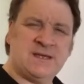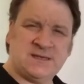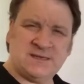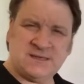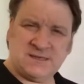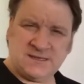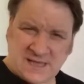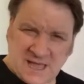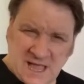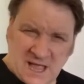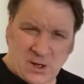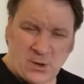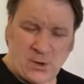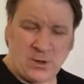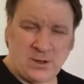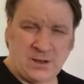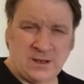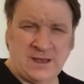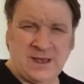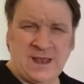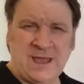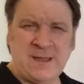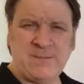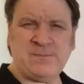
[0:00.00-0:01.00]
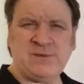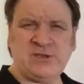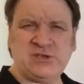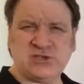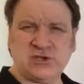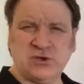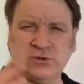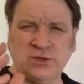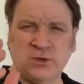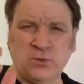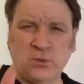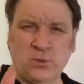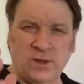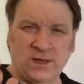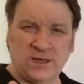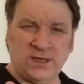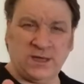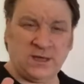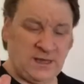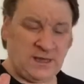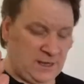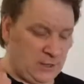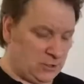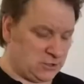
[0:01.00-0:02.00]
Now, let me show you why
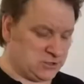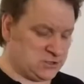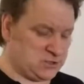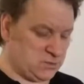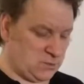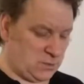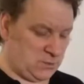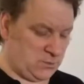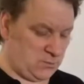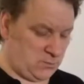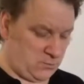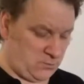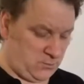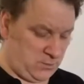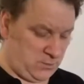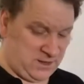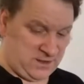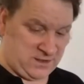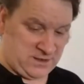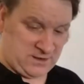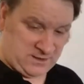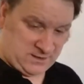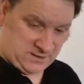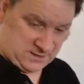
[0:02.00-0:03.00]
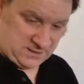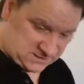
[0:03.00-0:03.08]
you lodge one with your